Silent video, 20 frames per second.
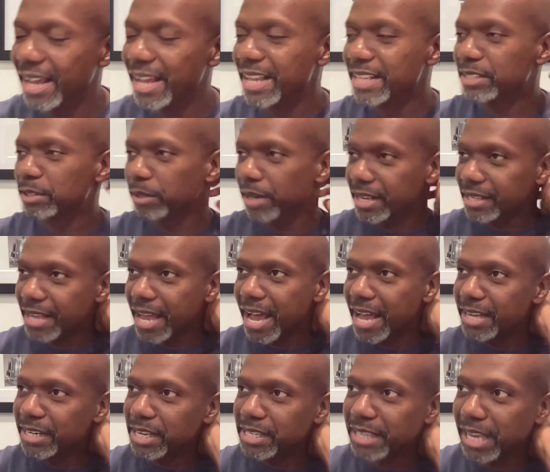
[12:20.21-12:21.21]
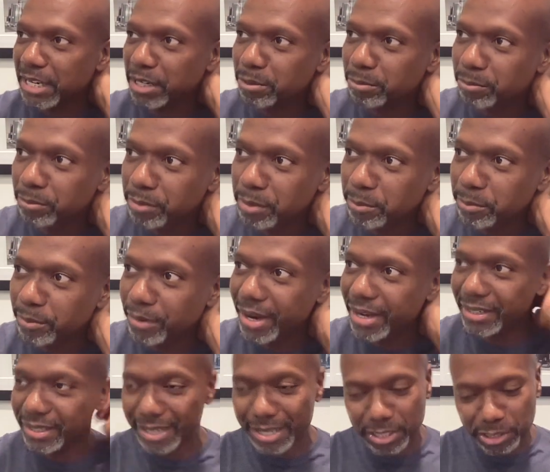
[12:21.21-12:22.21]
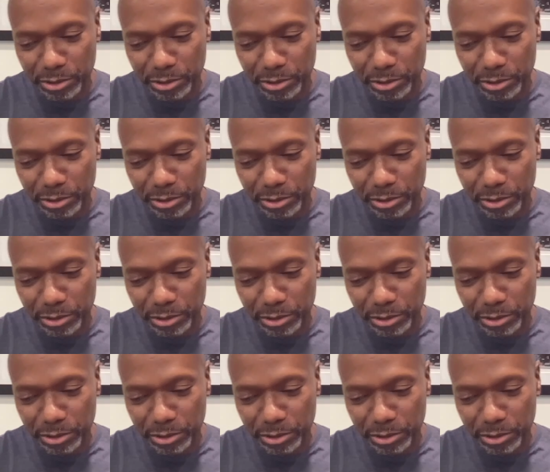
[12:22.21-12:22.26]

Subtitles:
So that's how your brain is.